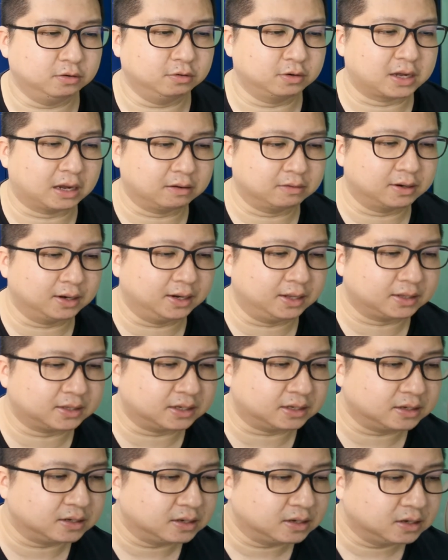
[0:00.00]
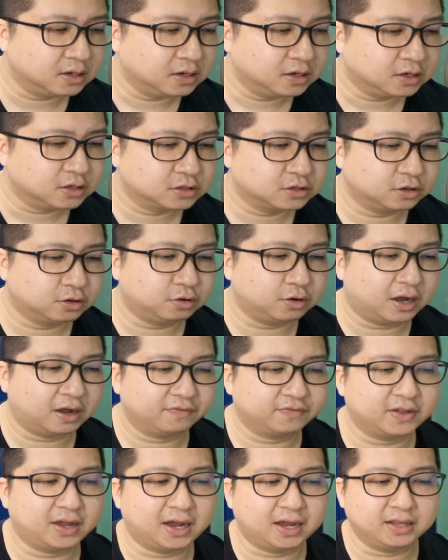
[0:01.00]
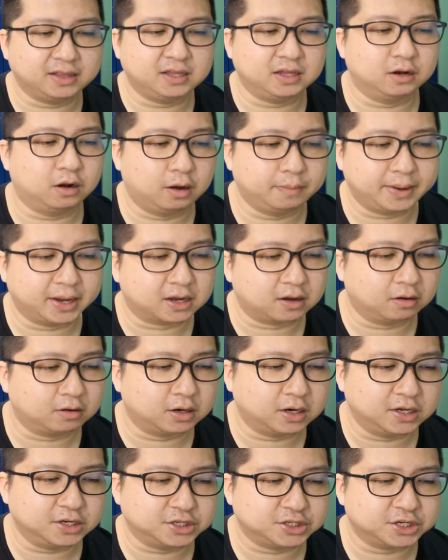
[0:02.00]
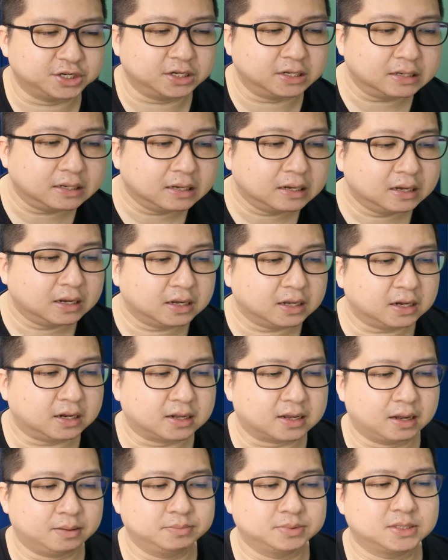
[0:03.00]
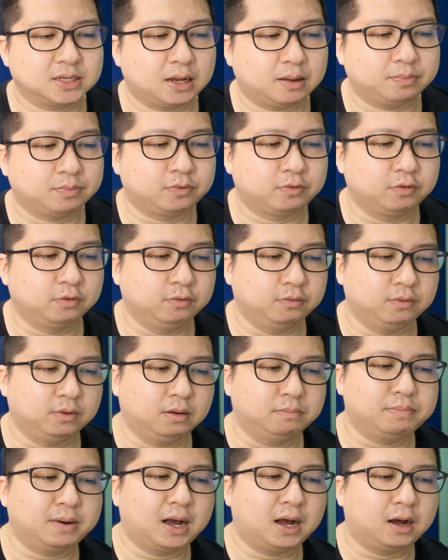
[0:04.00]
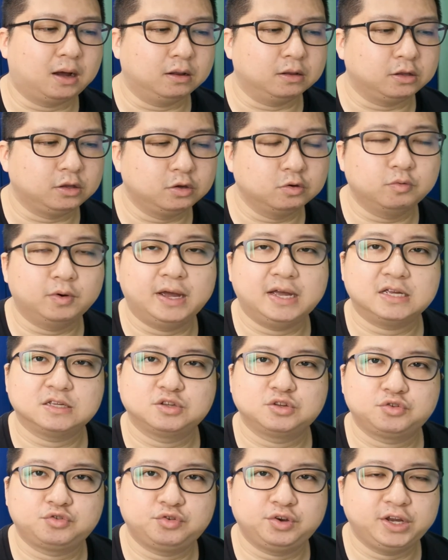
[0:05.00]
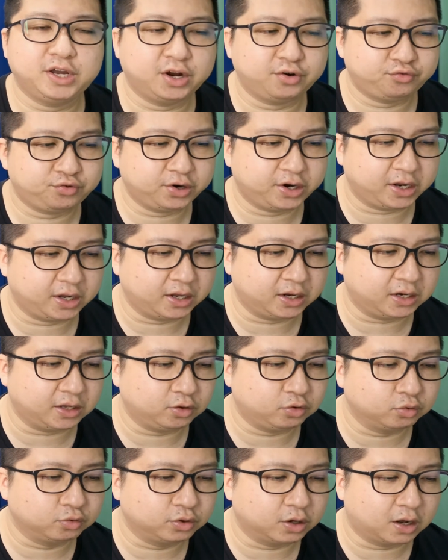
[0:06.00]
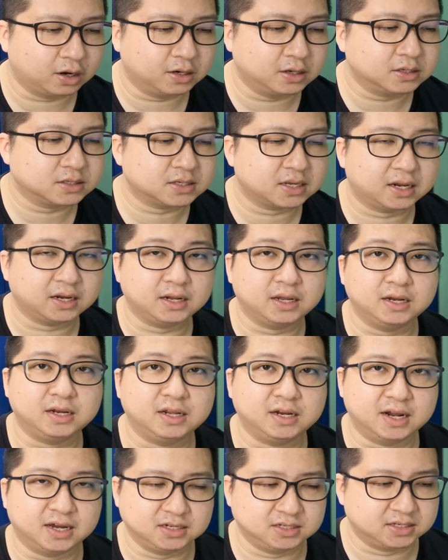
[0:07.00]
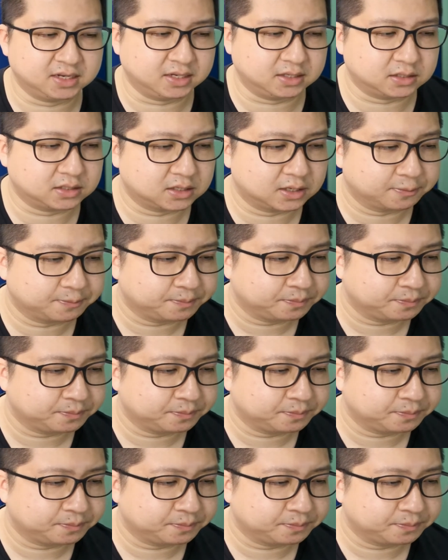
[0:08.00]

calculated. So after I did all my calculation, it comes up to about US $382.89.